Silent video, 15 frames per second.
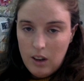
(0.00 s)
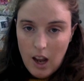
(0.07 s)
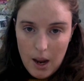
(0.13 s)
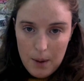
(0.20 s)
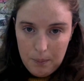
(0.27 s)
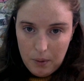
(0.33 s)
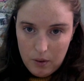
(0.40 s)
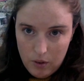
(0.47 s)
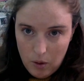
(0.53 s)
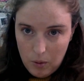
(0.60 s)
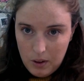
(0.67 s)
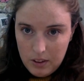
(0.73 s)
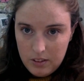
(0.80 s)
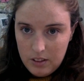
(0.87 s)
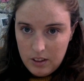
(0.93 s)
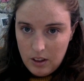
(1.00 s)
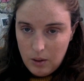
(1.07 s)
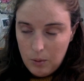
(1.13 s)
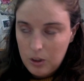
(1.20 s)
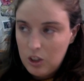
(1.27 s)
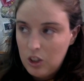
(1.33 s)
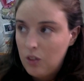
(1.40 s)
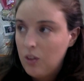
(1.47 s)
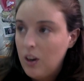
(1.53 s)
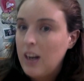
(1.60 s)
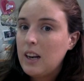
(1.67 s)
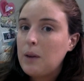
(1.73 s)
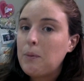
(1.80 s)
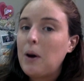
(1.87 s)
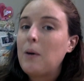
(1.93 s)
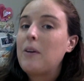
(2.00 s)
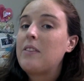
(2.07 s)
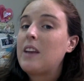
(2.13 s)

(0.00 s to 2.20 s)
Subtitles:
hyper focused in on what you're writing about,